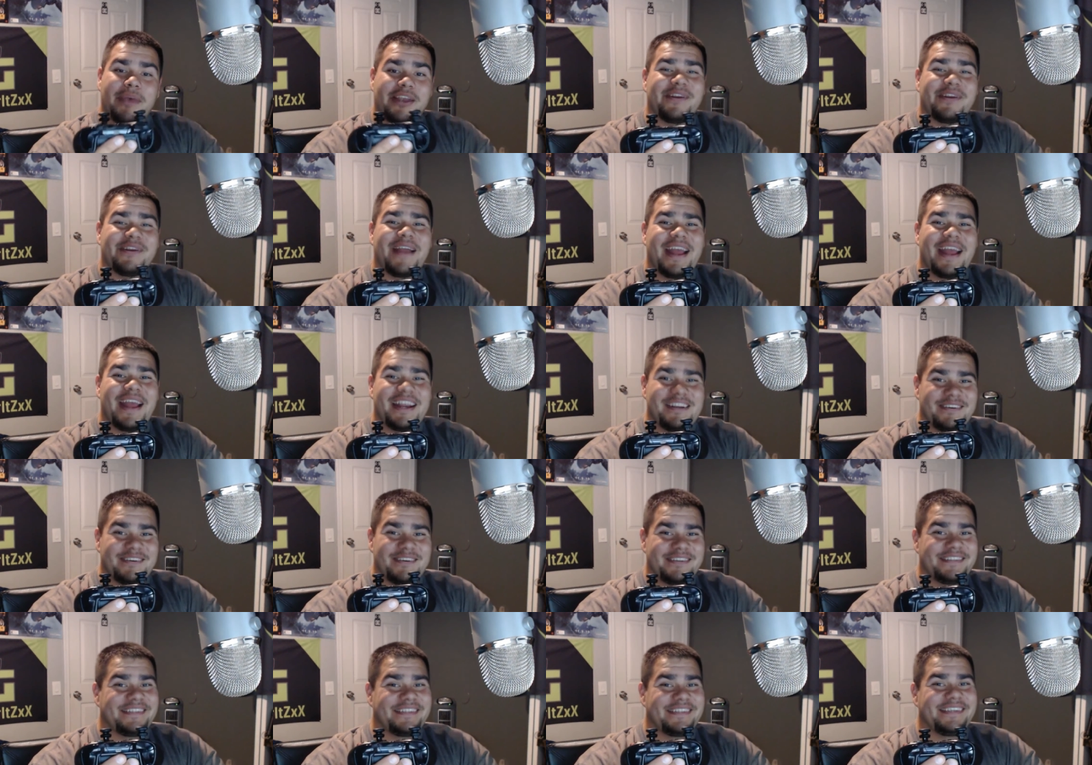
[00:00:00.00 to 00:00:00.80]
better
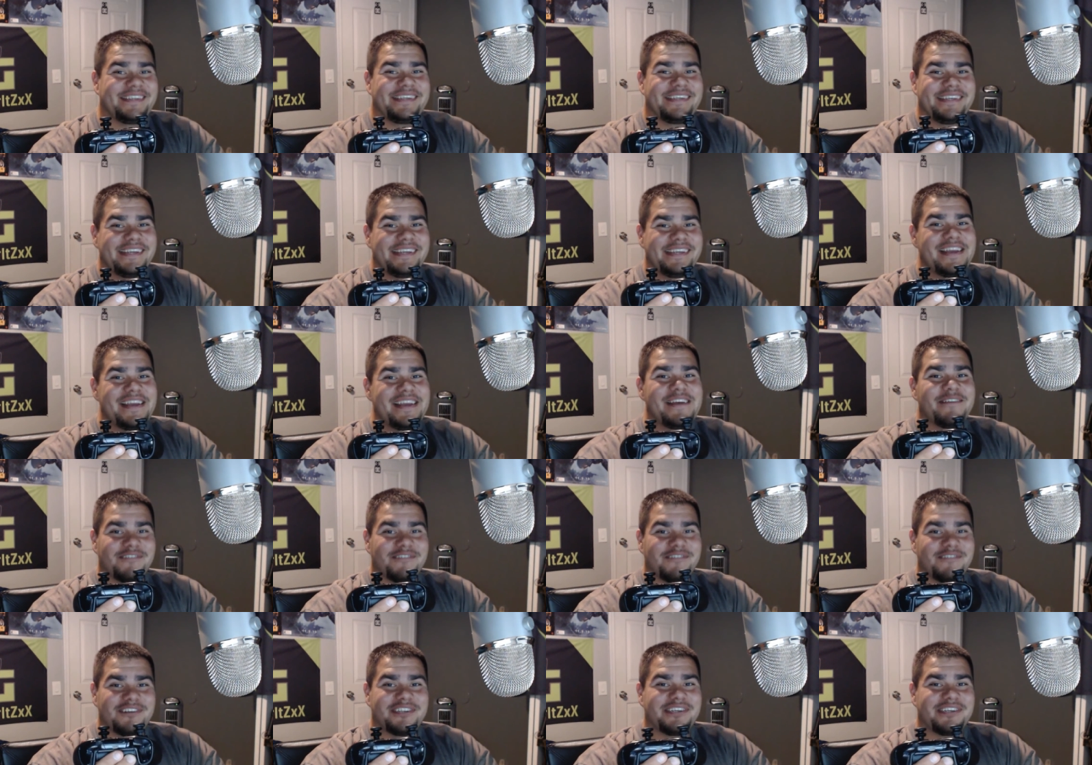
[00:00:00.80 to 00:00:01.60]
accuracy
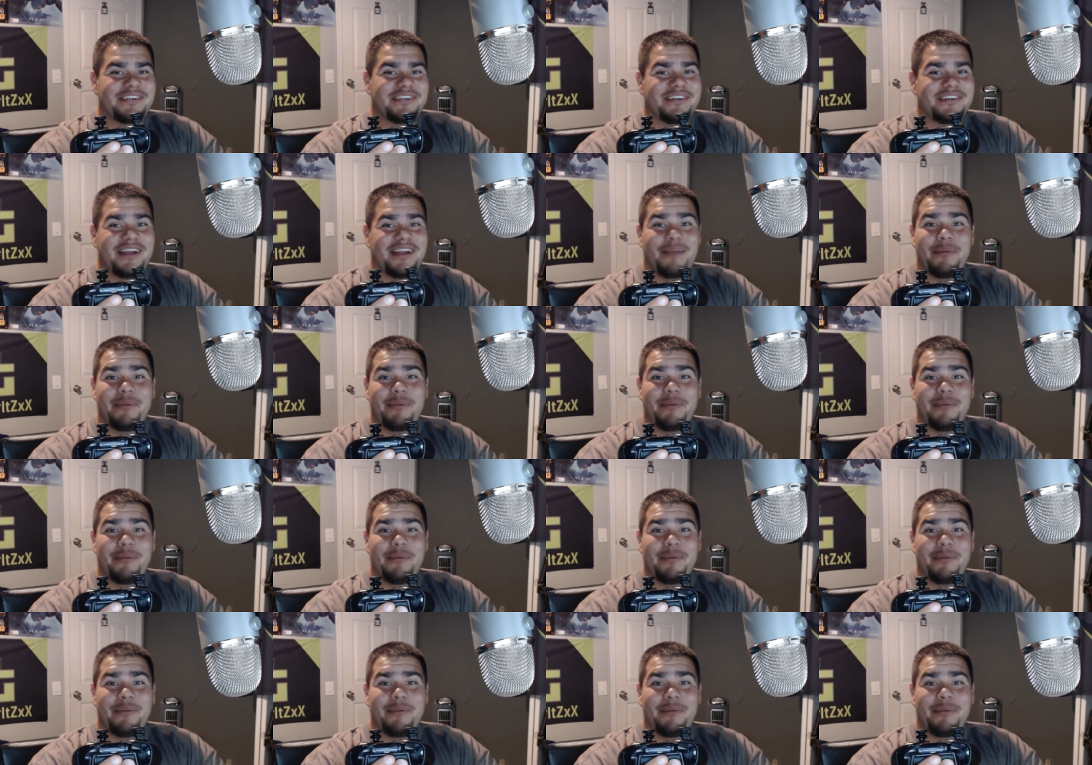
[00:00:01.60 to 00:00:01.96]
for sure.